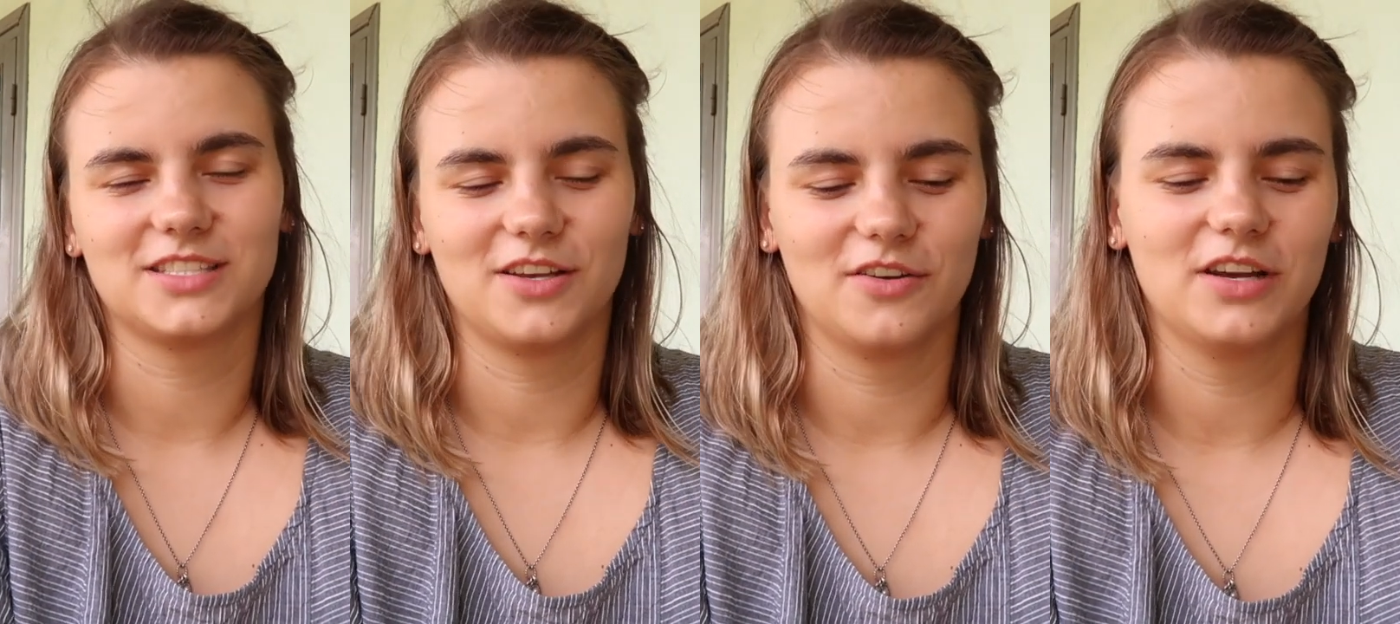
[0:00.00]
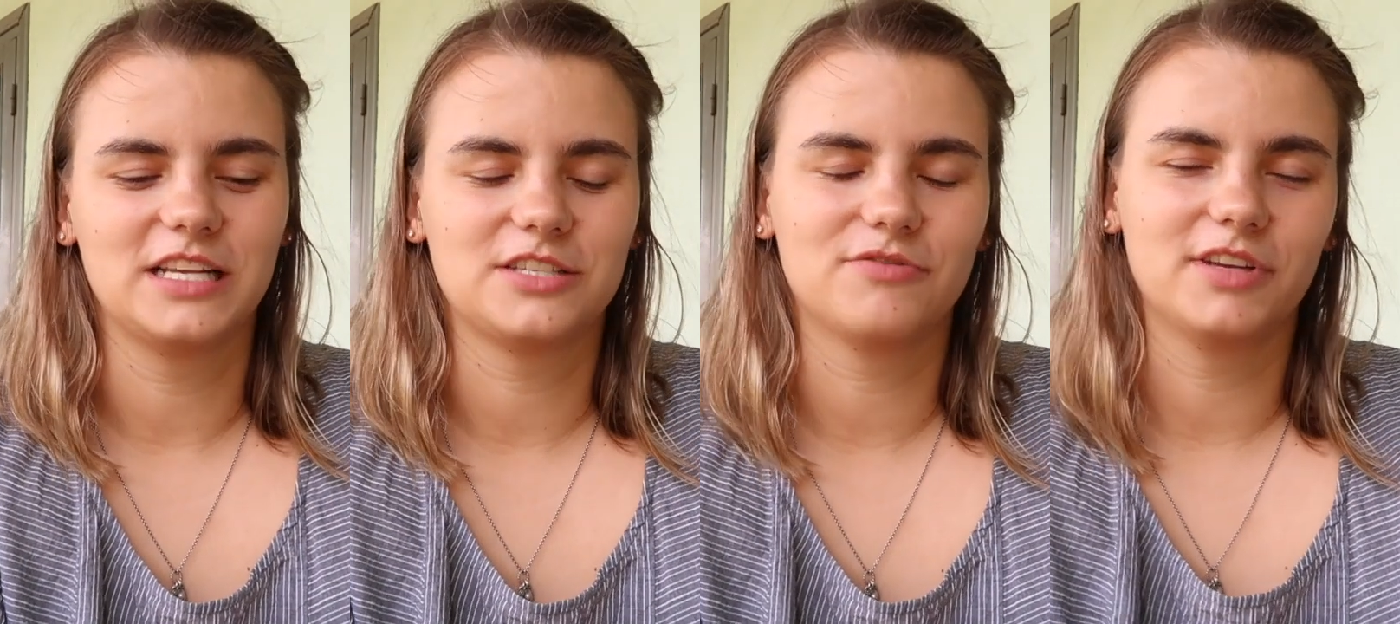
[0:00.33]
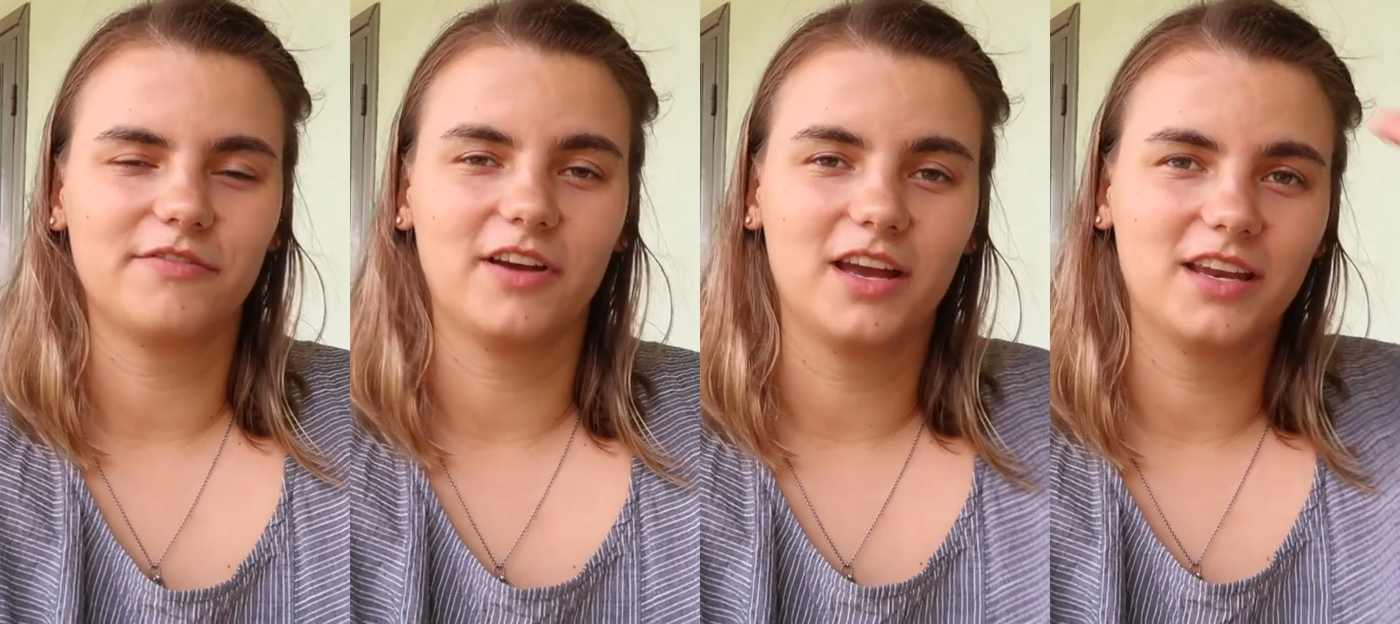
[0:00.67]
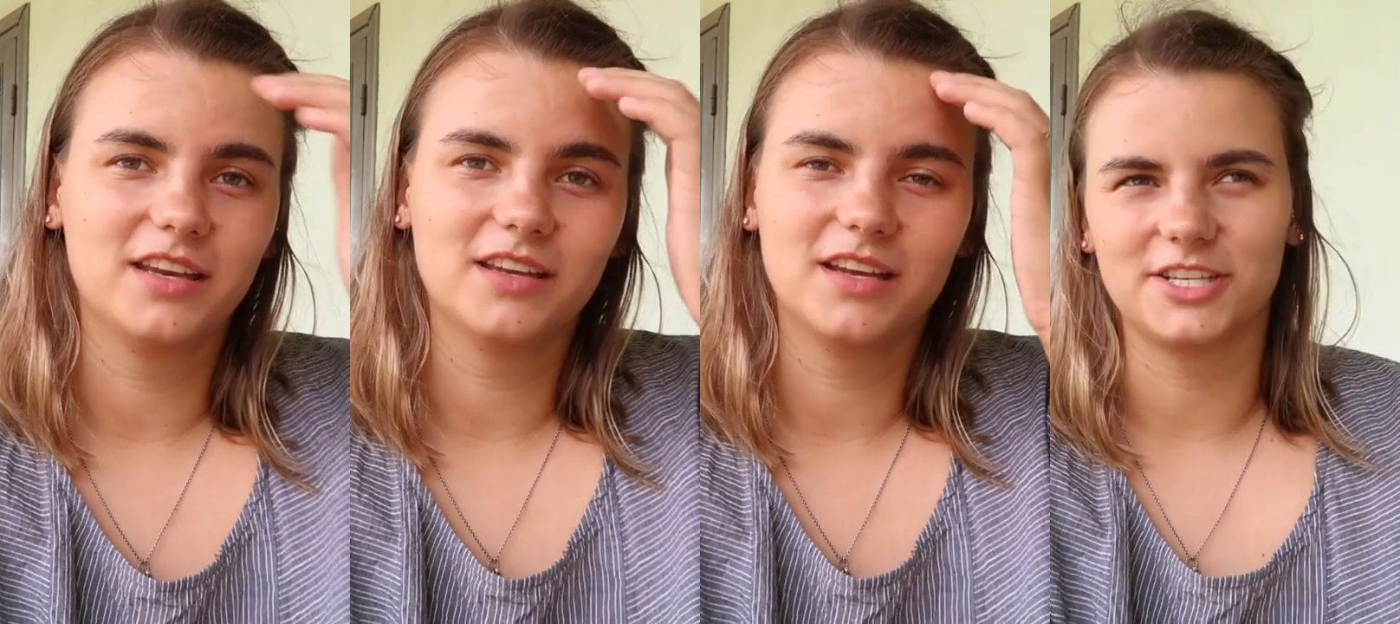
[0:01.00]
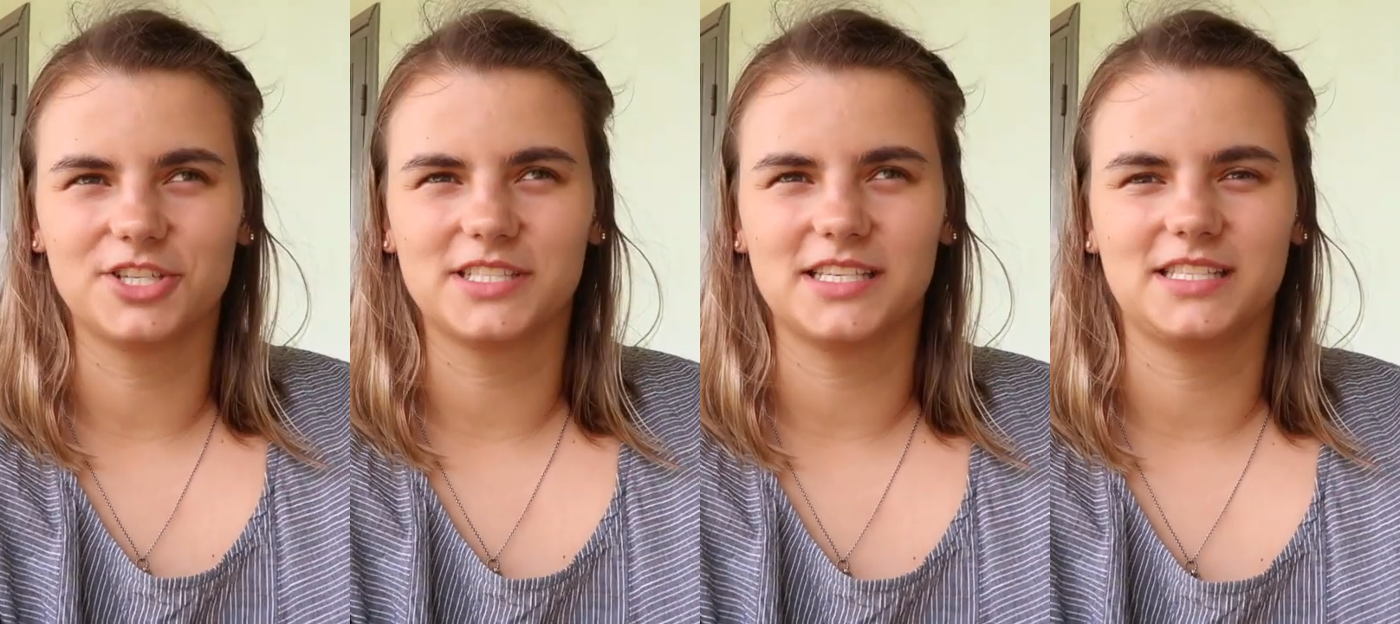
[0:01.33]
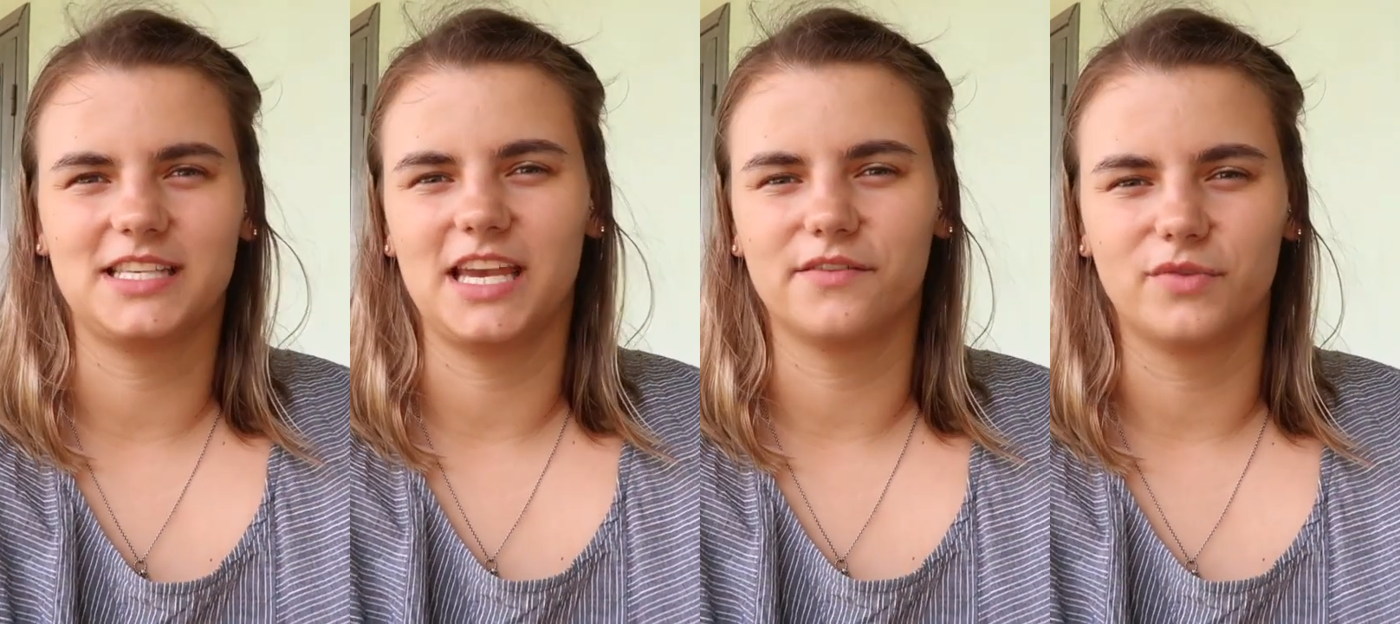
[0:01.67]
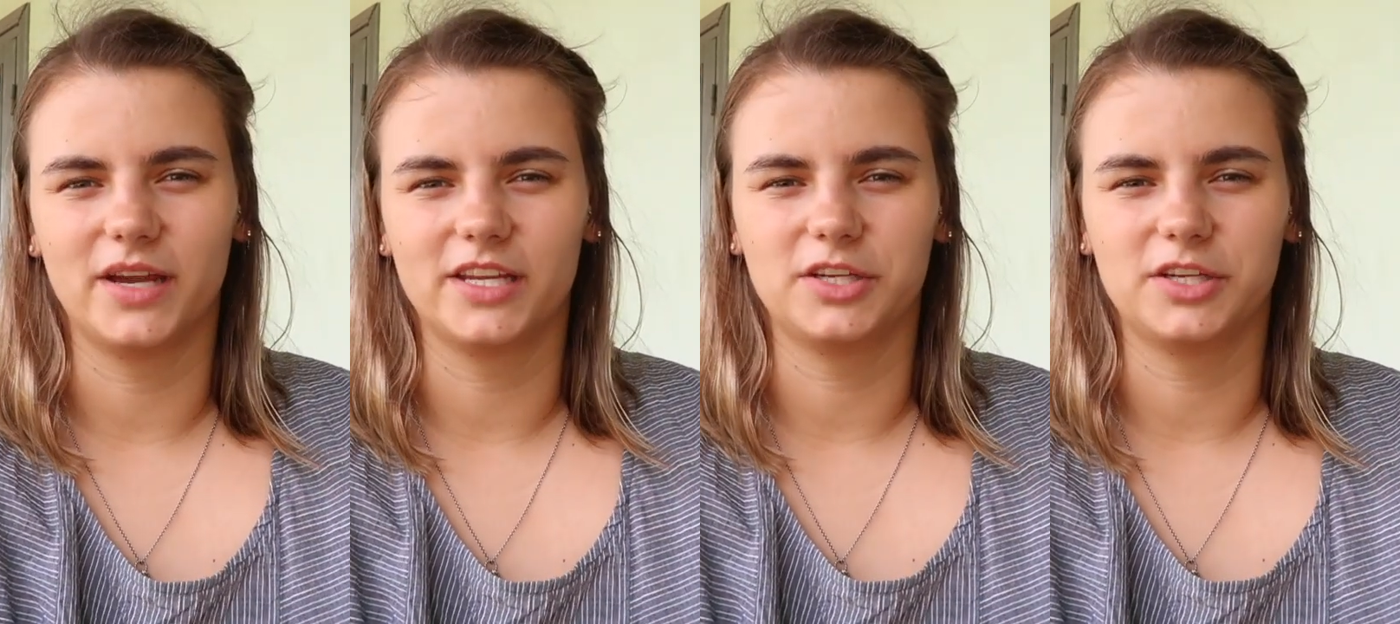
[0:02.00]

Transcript: So it's really fun. It's just a safe way